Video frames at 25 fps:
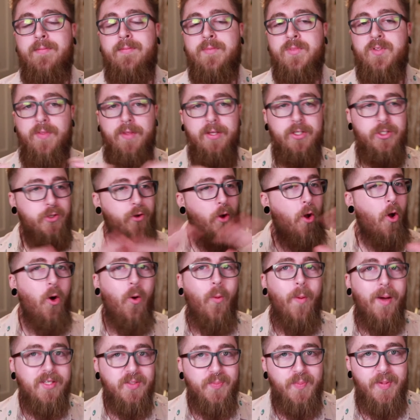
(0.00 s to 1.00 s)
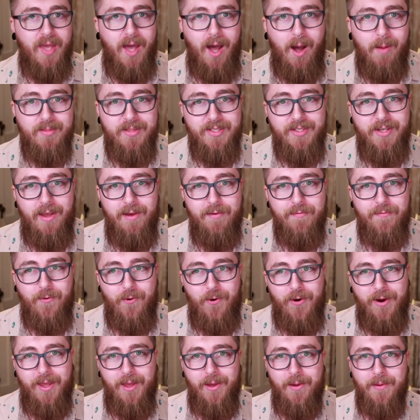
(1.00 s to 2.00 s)
So that should always be up to date
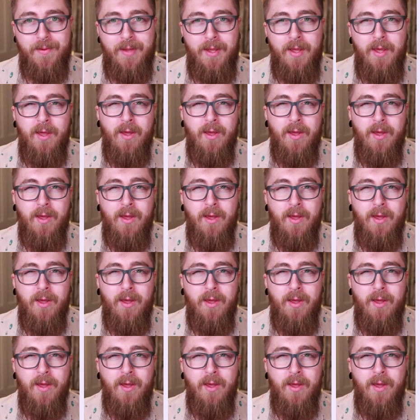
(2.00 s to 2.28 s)
for you.